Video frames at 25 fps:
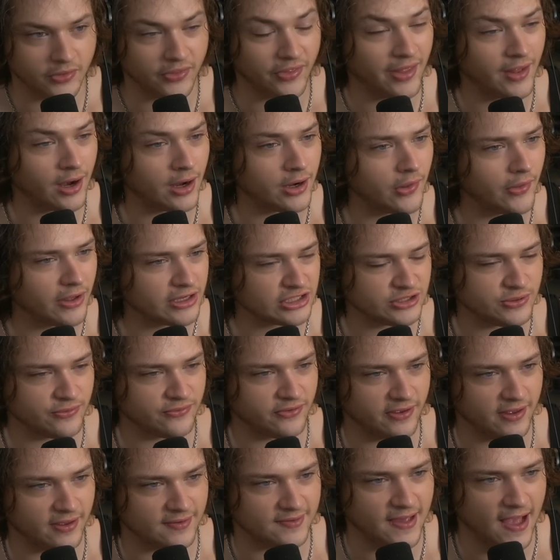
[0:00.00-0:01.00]
they not know that she
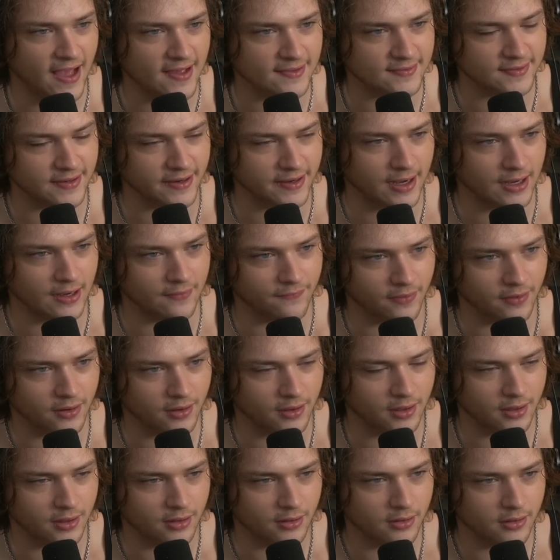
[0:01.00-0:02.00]
was the assassin? I kind of
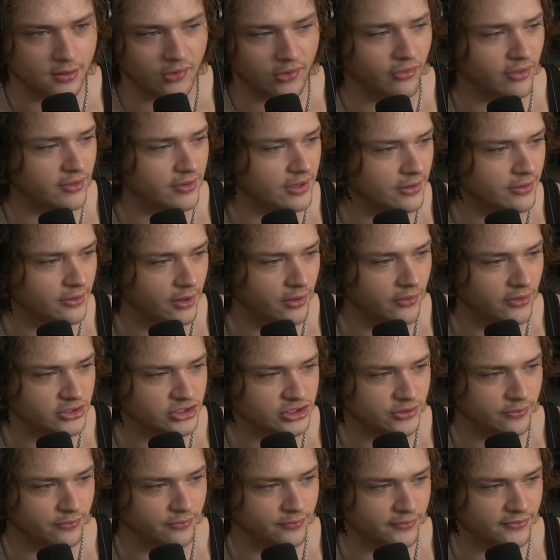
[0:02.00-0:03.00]
forgot. I thought they did know that
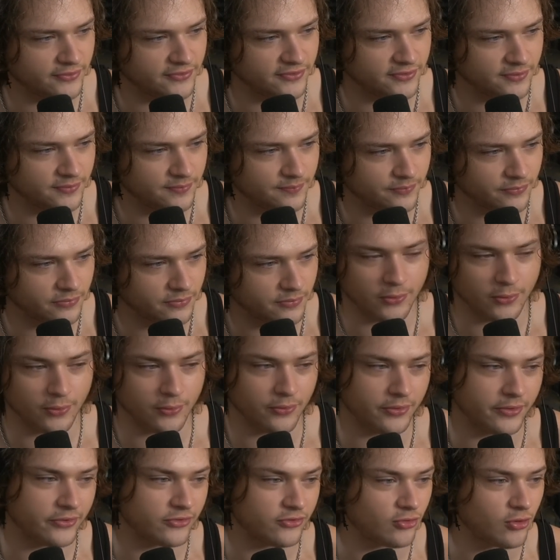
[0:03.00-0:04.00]
she was.
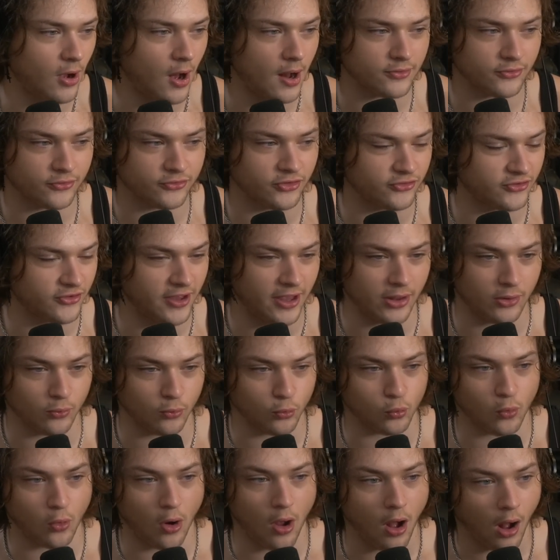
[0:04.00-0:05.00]
Dude, the Straw Hats are just getting
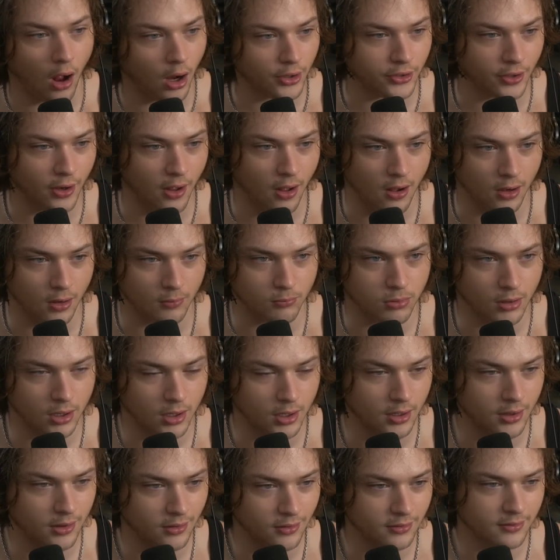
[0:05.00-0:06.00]
raw dog,
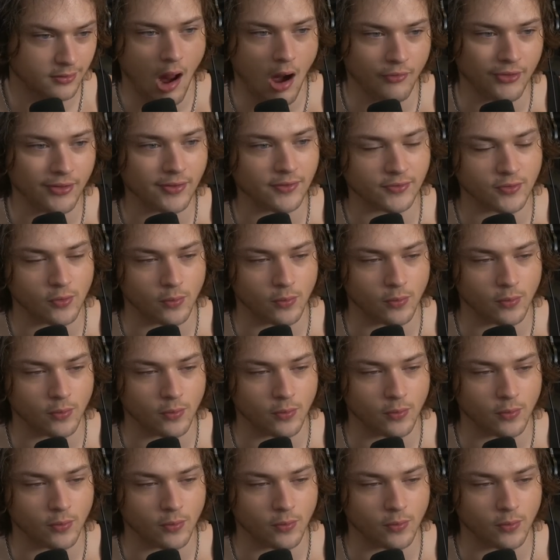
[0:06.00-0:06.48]
bruh. Everything's